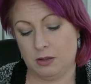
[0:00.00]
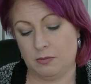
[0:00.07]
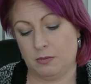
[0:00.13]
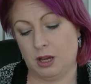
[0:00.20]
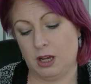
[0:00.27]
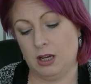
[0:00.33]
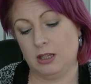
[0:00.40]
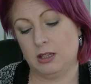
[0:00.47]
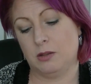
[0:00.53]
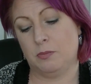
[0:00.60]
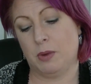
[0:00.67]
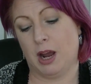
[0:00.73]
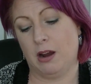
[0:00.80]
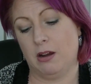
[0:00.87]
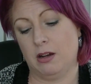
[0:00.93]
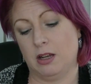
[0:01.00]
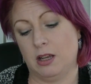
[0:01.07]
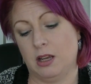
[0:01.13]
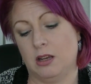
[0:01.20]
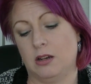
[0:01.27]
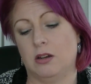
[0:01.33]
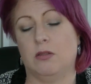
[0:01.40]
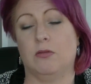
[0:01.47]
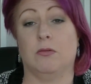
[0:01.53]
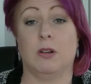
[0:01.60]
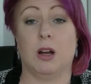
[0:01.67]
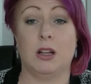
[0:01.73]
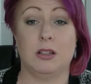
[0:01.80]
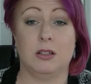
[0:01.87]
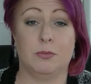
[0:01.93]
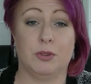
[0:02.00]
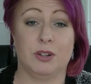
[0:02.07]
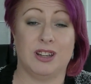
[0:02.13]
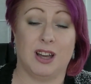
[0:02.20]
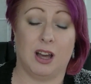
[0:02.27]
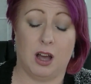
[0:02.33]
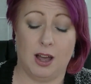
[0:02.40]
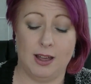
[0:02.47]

Mine is apparently in Raspberry